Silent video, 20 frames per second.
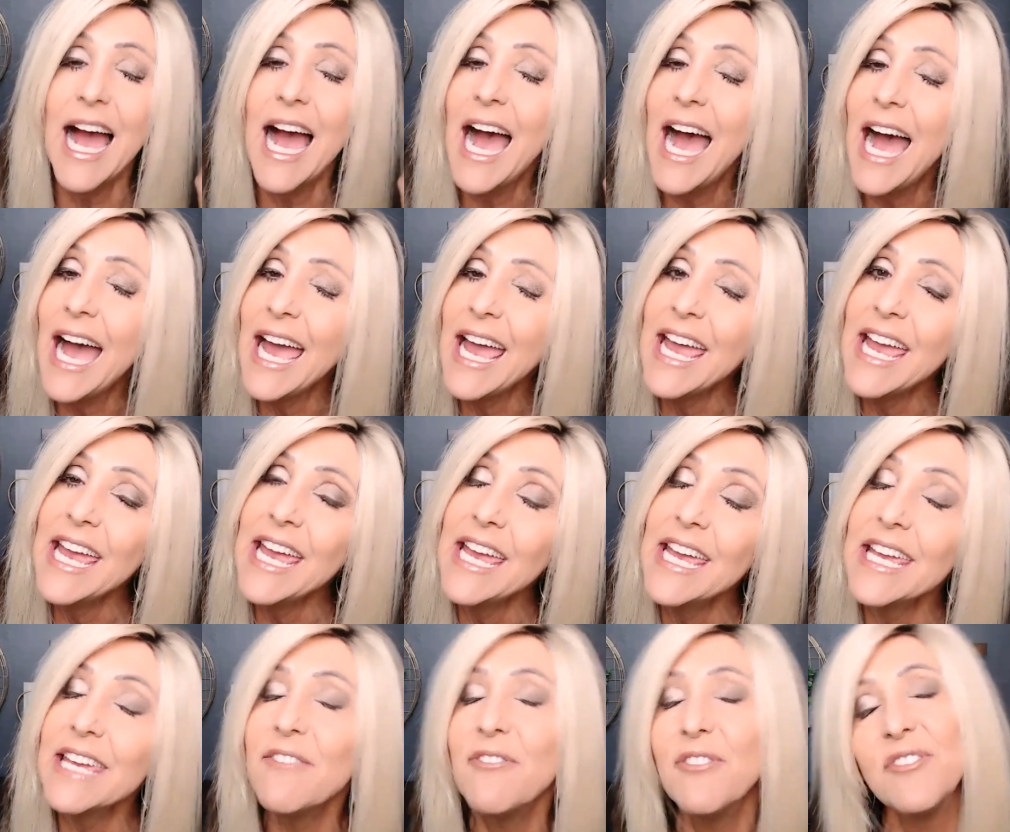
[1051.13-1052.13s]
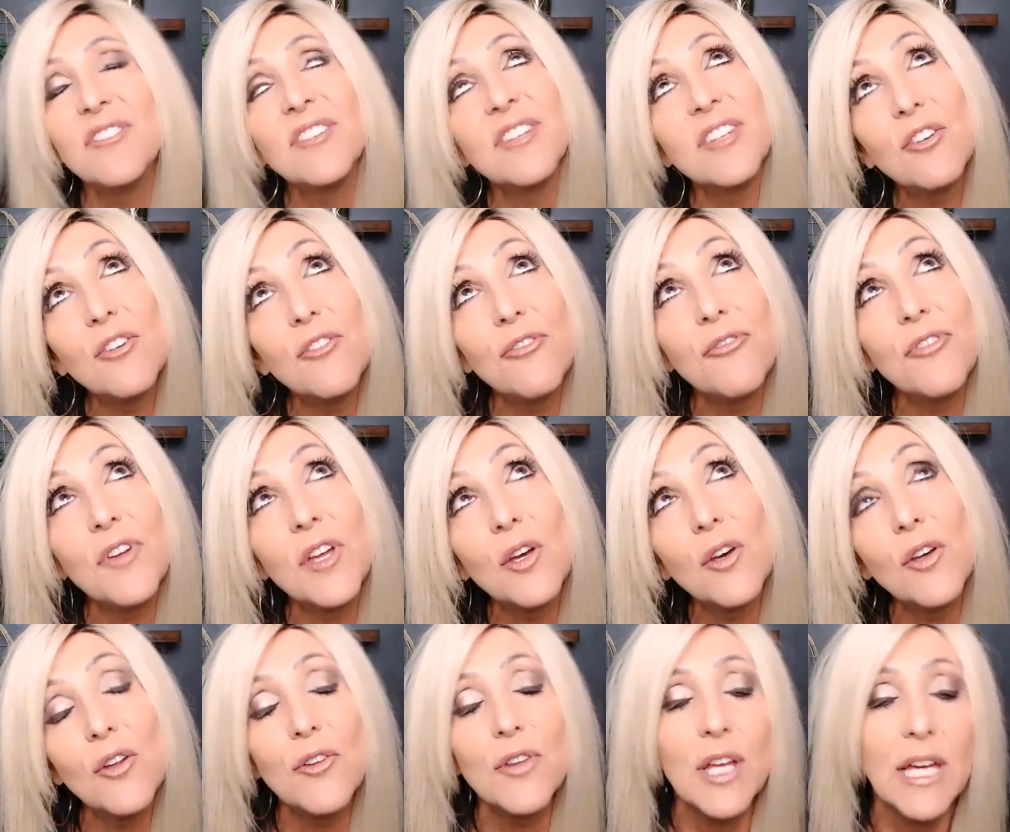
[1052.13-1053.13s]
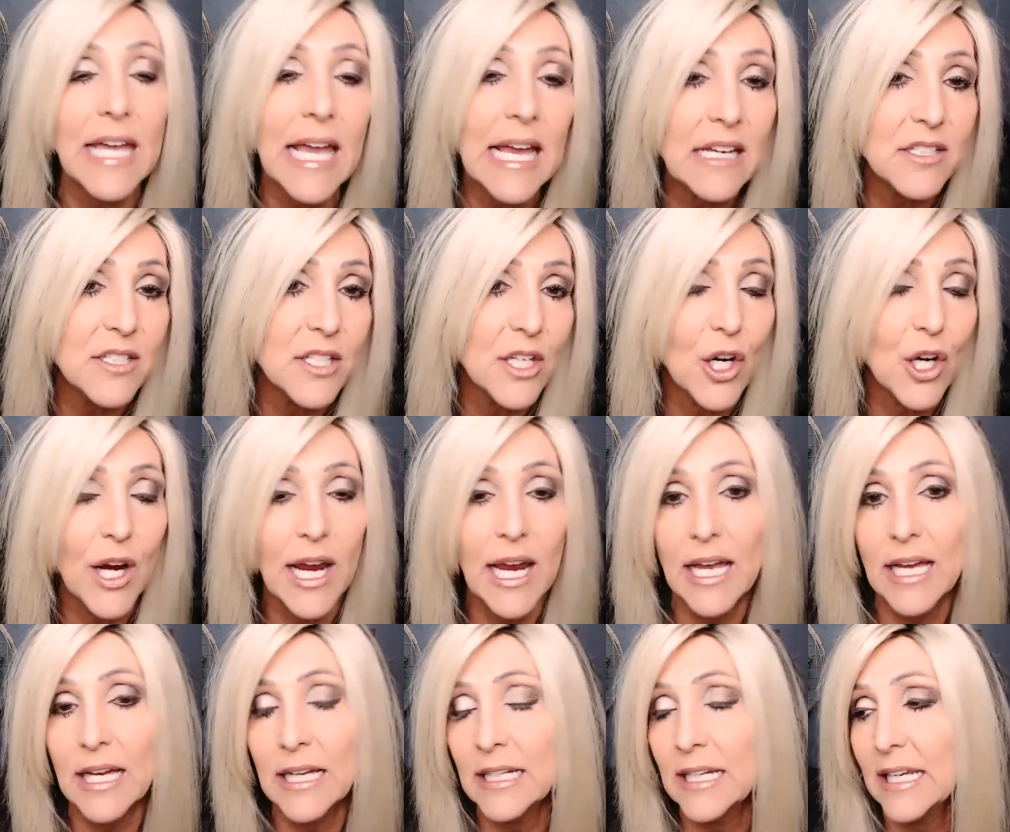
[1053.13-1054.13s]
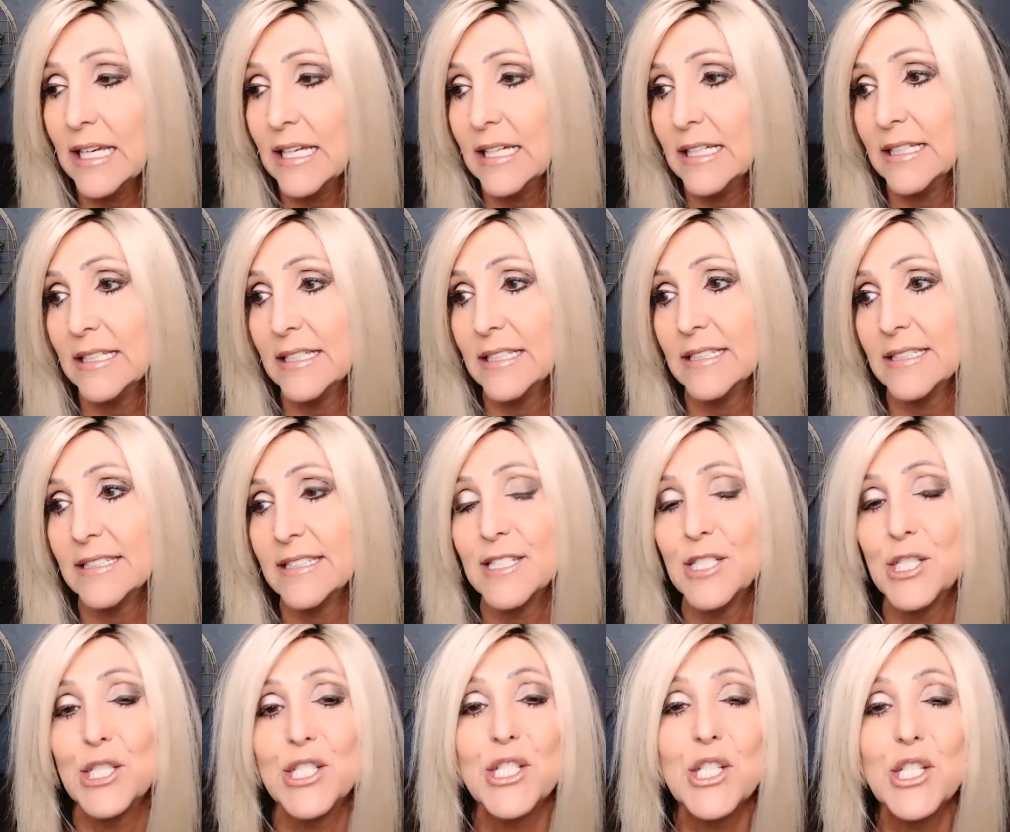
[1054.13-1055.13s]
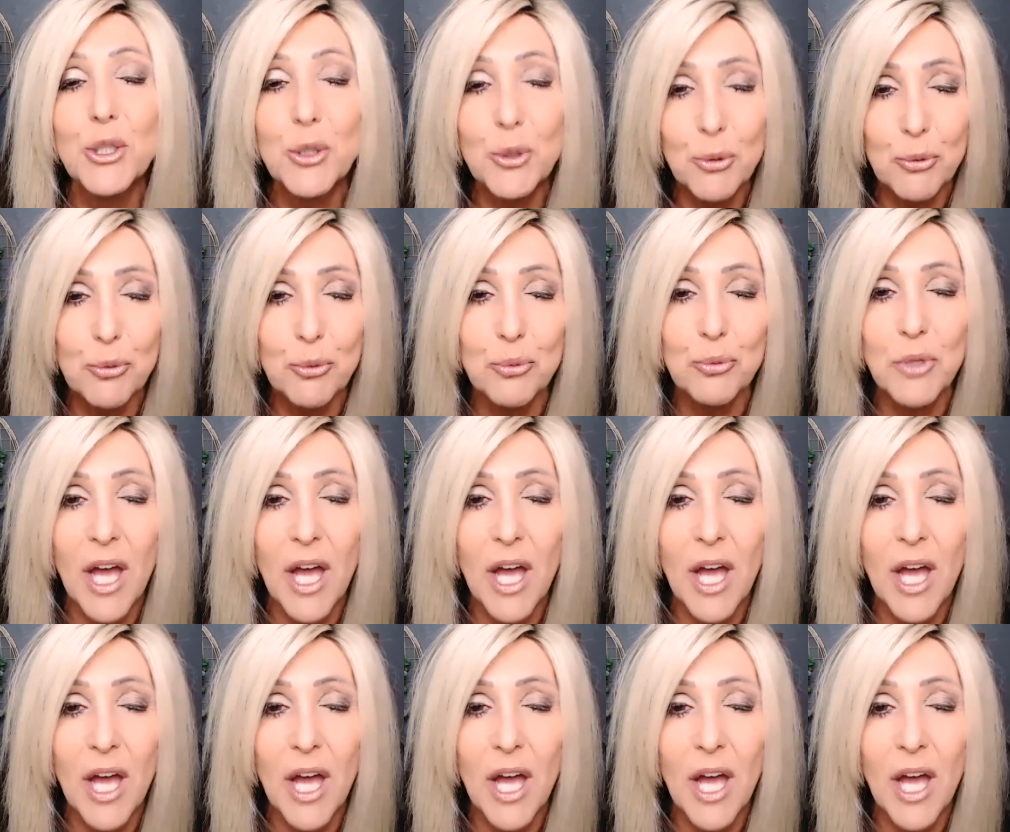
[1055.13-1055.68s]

I still feel that Casa Grande is still